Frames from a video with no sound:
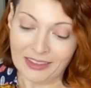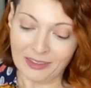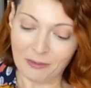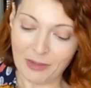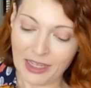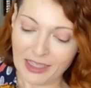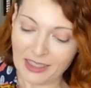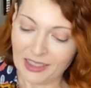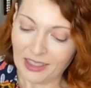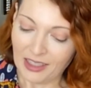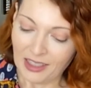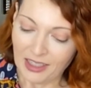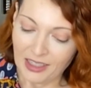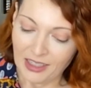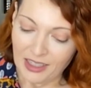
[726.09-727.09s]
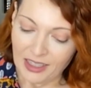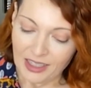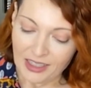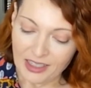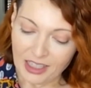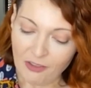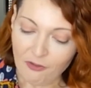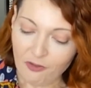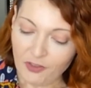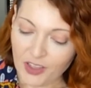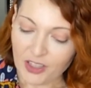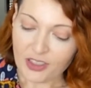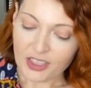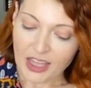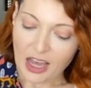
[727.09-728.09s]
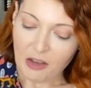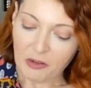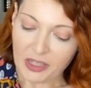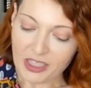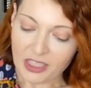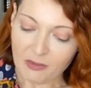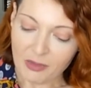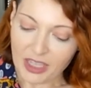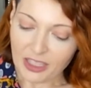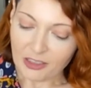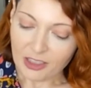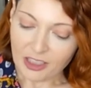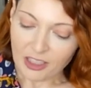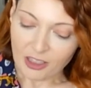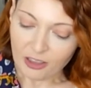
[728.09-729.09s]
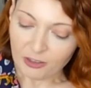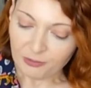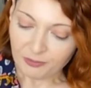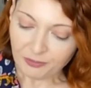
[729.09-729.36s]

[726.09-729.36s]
But it feels that way to me. So